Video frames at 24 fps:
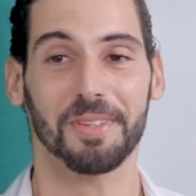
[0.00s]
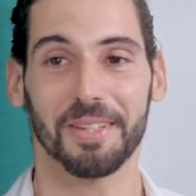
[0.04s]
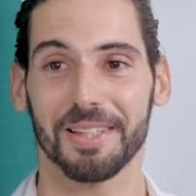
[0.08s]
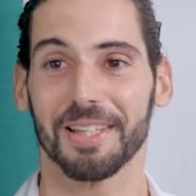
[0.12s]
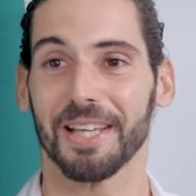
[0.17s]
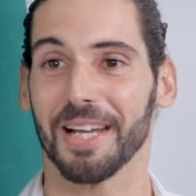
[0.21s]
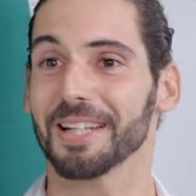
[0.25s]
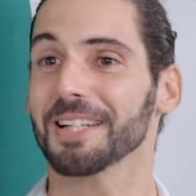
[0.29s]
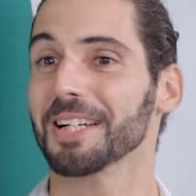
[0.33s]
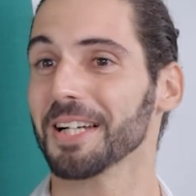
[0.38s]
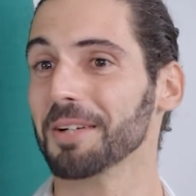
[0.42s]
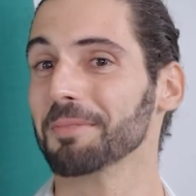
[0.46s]

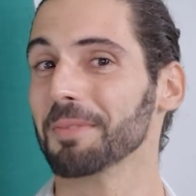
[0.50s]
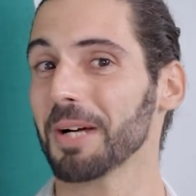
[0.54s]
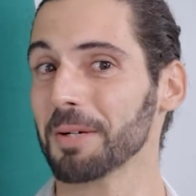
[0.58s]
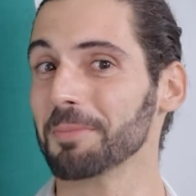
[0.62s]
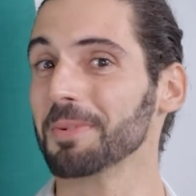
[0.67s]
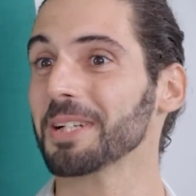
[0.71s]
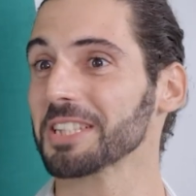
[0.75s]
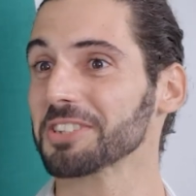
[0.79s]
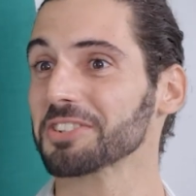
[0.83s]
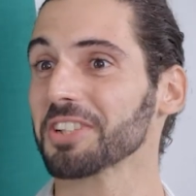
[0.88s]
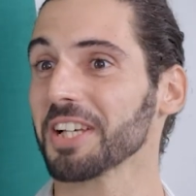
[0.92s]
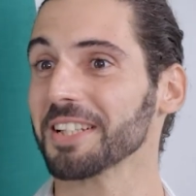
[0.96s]
yeah, I'm
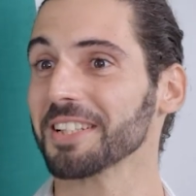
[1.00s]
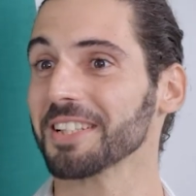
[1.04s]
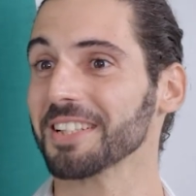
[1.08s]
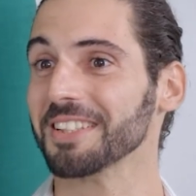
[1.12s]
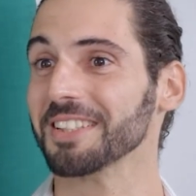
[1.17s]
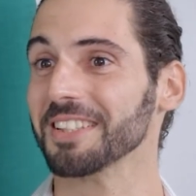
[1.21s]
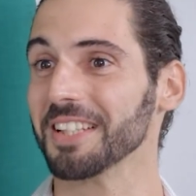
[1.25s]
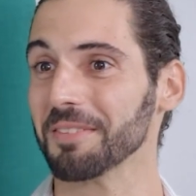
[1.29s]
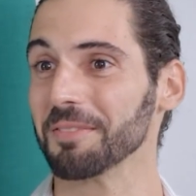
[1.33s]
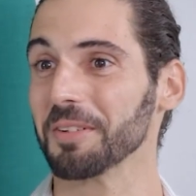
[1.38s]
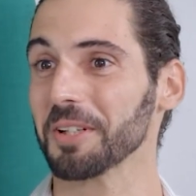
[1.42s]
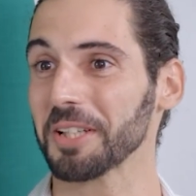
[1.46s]
excited.
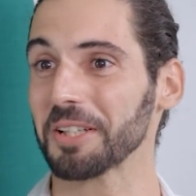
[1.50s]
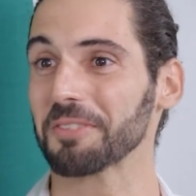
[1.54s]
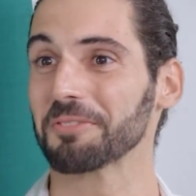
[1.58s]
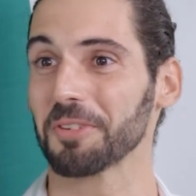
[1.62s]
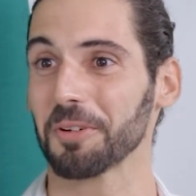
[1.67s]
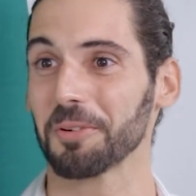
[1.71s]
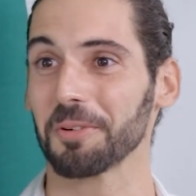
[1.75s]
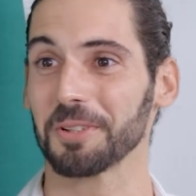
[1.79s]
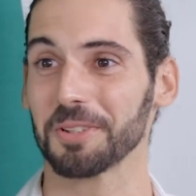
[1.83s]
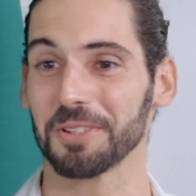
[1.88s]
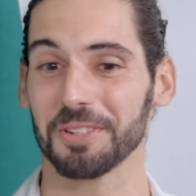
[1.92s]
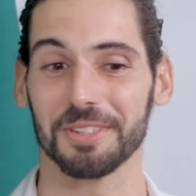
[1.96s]
I'm looking
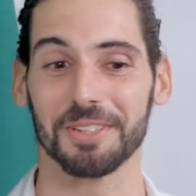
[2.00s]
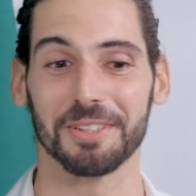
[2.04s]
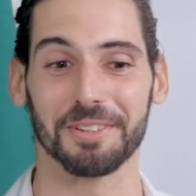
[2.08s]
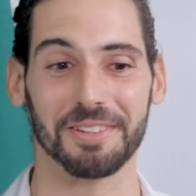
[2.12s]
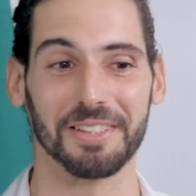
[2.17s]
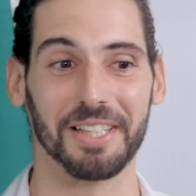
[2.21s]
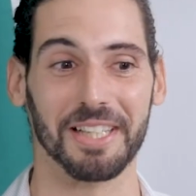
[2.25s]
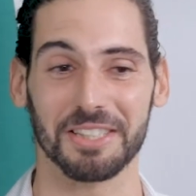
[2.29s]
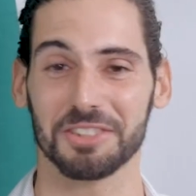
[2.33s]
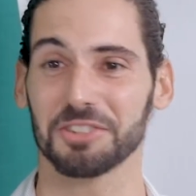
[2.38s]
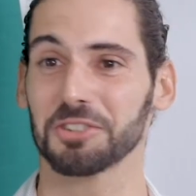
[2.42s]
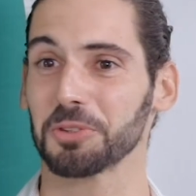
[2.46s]
forward to the
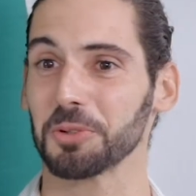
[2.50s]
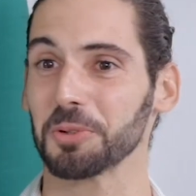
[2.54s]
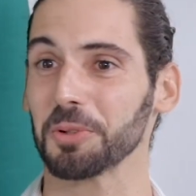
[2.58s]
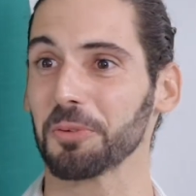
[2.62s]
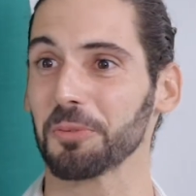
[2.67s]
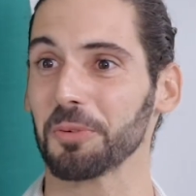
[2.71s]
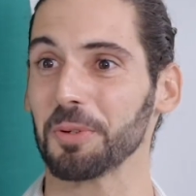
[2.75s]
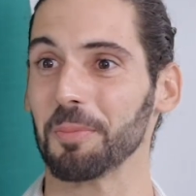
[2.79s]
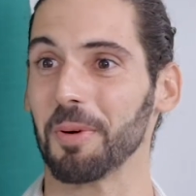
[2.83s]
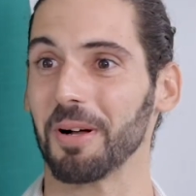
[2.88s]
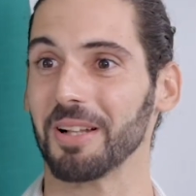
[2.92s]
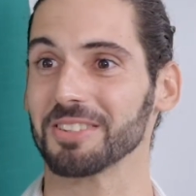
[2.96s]
next 2 or
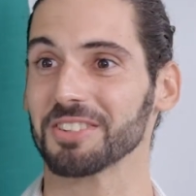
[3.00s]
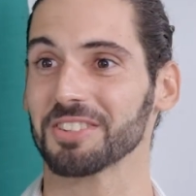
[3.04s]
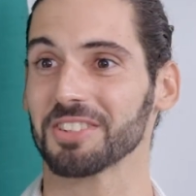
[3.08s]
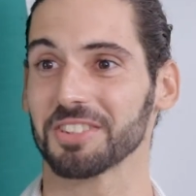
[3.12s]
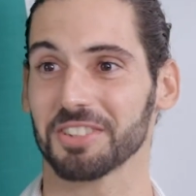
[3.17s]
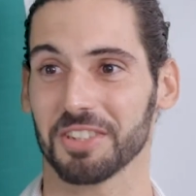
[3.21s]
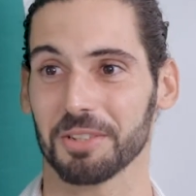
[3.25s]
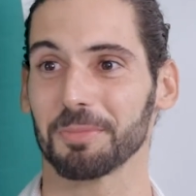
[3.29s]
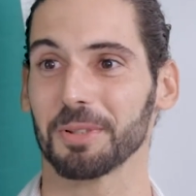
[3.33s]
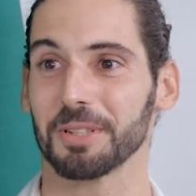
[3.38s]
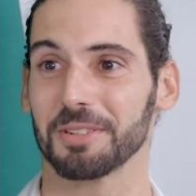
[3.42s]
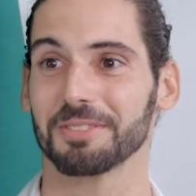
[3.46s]
3 months. It's
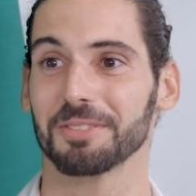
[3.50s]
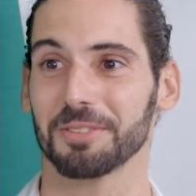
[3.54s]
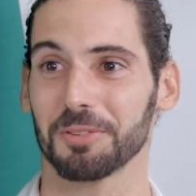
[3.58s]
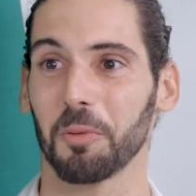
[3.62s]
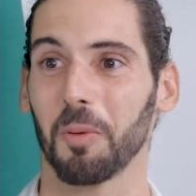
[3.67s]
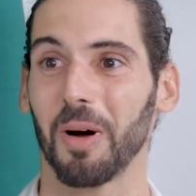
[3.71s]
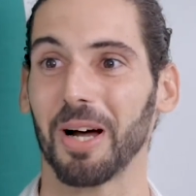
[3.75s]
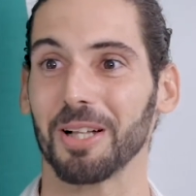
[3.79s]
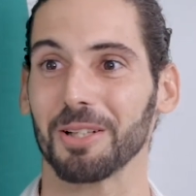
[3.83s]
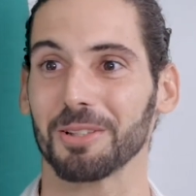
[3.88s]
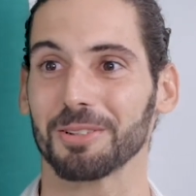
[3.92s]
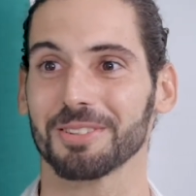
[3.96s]
gonna be
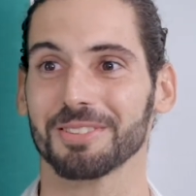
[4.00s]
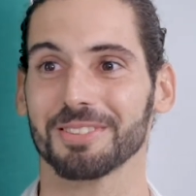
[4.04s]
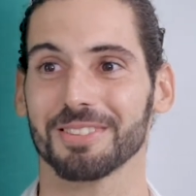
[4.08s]
wild.